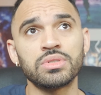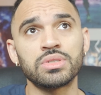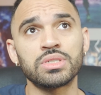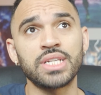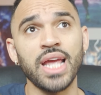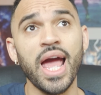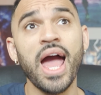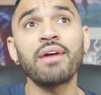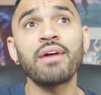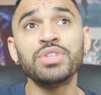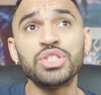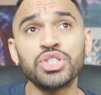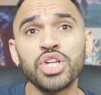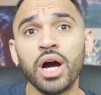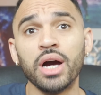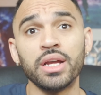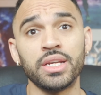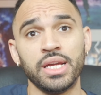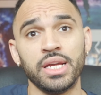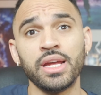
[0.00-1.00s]
scavenge
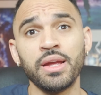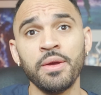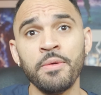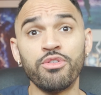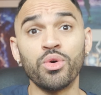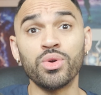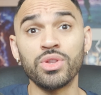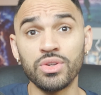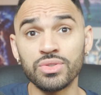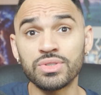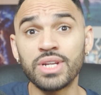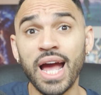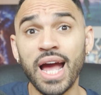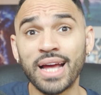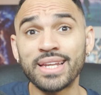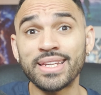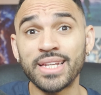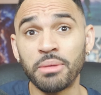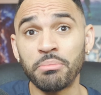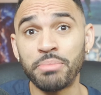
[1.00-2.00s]
hunting for those
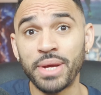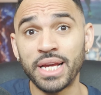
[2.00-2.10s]
goddamn